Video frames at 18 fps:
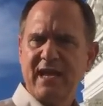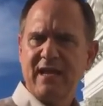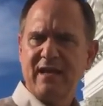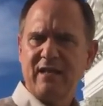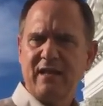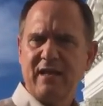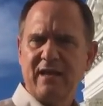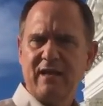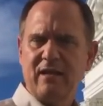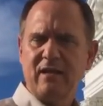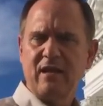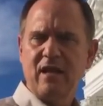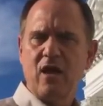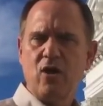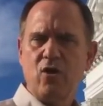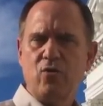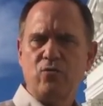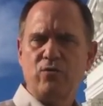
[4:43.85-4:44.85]

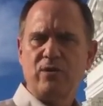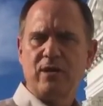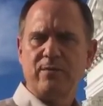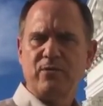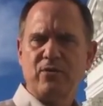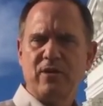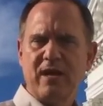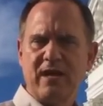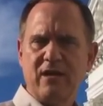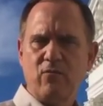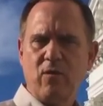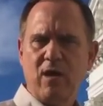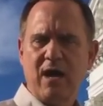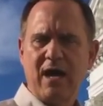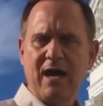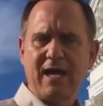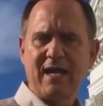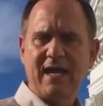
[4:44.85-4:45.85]

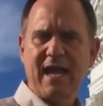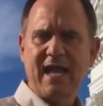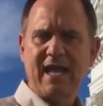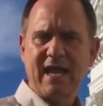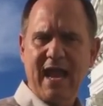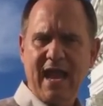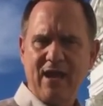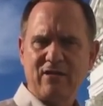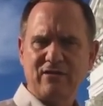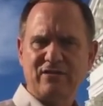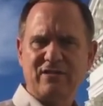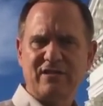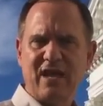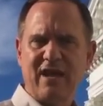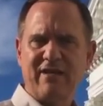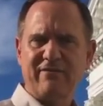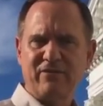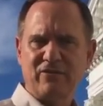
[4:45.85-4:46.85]
Galloway, at
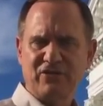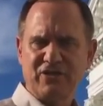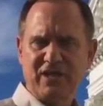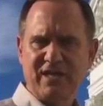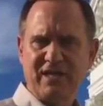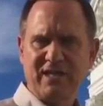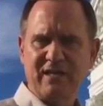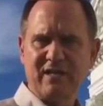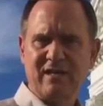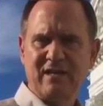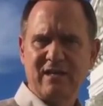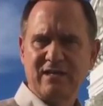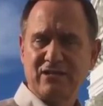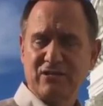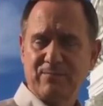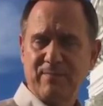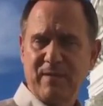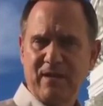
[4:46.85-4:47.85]
house.virginia,
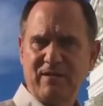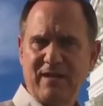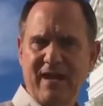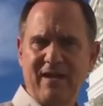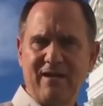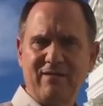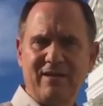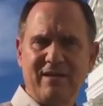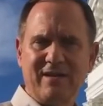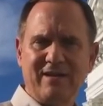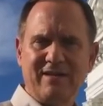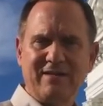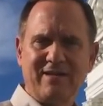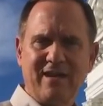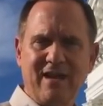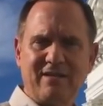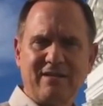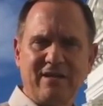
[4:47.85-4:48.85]
spelled out,
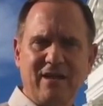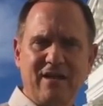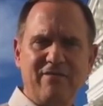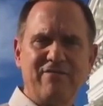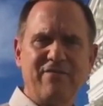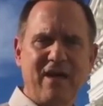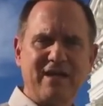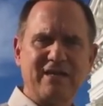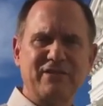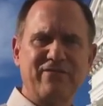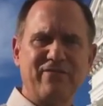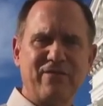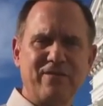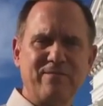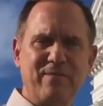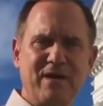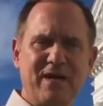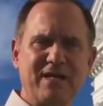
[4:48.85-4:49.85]
.gov. Thanks
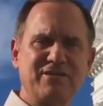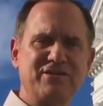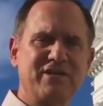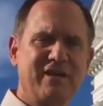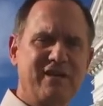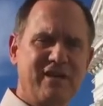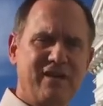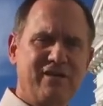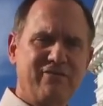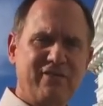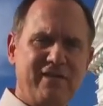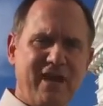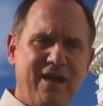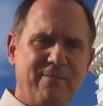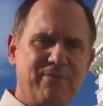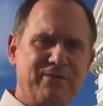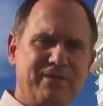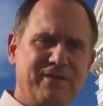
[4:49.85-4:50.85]
very much for
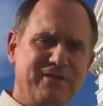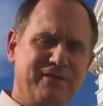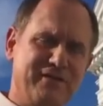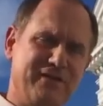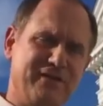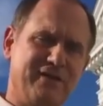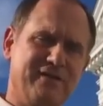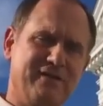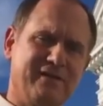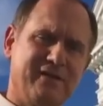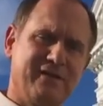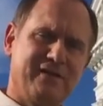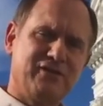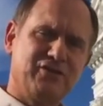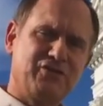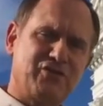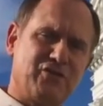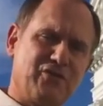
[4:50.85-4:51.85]
the opportunity to
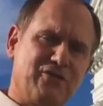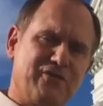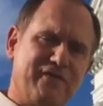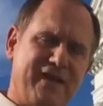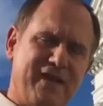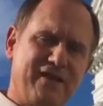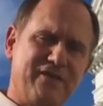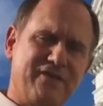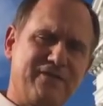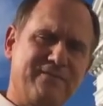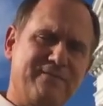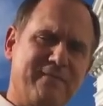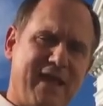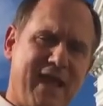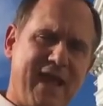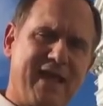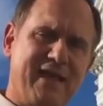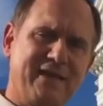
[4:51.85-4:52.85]
serve here
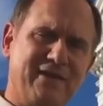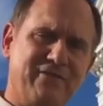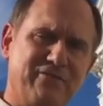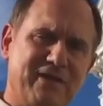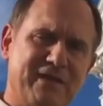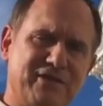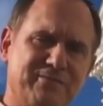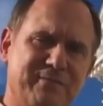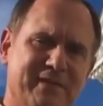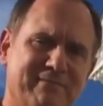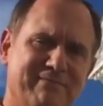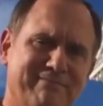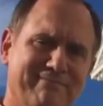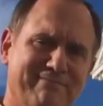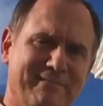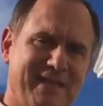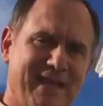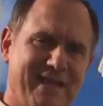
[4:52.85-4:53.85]
and in Richmond.
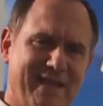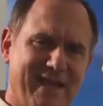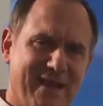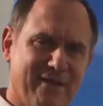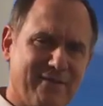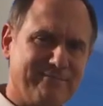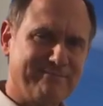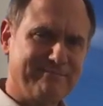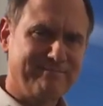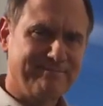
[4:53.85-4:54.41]
Take care.